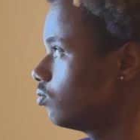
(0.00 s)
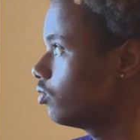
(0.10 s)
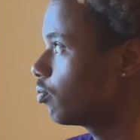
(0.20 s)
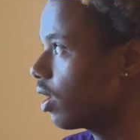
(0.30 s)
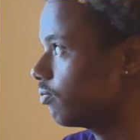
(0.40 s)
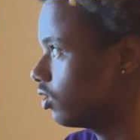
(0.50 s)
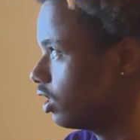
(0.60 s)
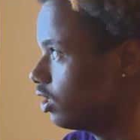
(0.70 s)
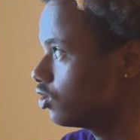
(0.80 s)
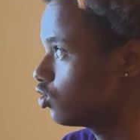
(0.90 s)
prop delay
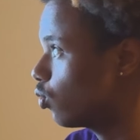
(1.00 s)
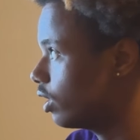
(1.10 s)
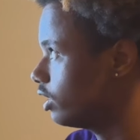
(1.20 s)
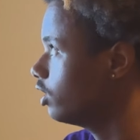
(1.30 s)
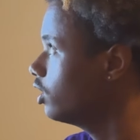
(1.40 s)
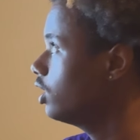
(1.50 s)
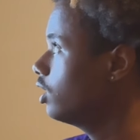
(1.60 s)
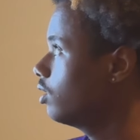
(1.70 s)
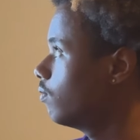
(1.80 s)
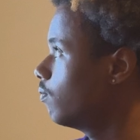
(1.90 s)
here is 20.
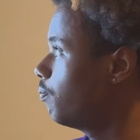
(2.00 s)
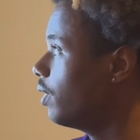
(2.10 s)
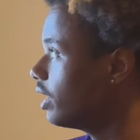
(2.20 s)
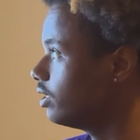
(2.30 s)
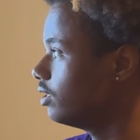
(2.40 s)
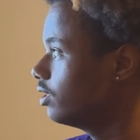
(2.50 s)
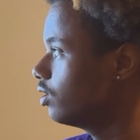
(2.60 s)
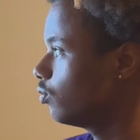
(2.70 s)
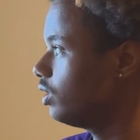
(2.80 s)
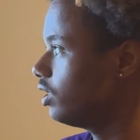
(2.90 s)
But
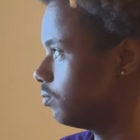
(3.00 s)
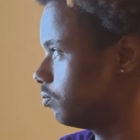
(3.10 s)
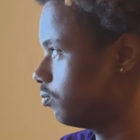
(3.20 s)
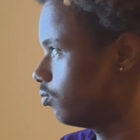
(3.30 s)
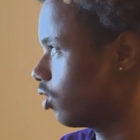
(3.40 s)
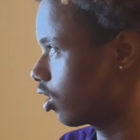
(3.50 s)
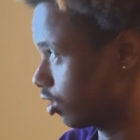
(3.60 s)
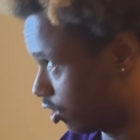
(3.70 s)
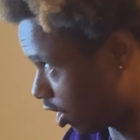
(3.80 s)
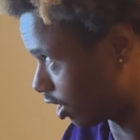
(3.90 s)
our
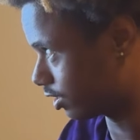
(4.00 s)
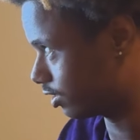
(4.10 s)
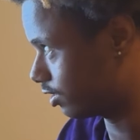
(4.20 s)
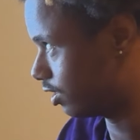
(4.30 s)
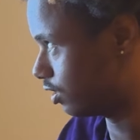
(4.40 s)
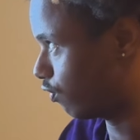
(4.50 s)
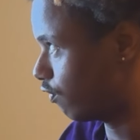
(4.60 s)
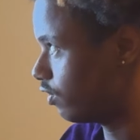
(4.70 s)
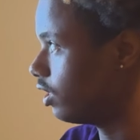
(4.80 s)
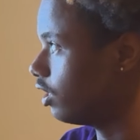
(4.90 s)
clock is
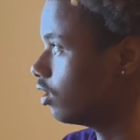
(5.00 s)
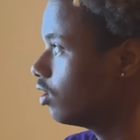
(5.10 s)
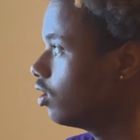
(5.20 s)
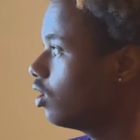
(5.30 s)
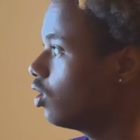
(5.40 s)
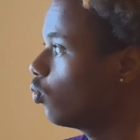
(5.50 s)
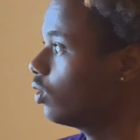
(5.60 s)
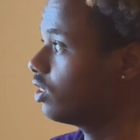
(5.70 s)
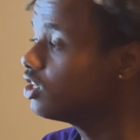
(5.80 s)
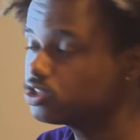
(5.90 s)
15.
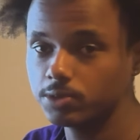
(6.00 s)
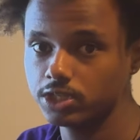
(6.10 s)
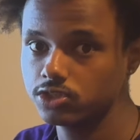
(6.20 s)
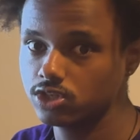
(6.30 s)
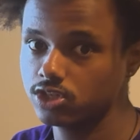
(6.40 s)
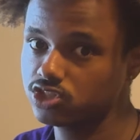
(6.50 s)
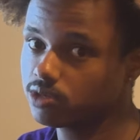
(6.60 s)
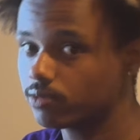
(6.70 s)
What this means is some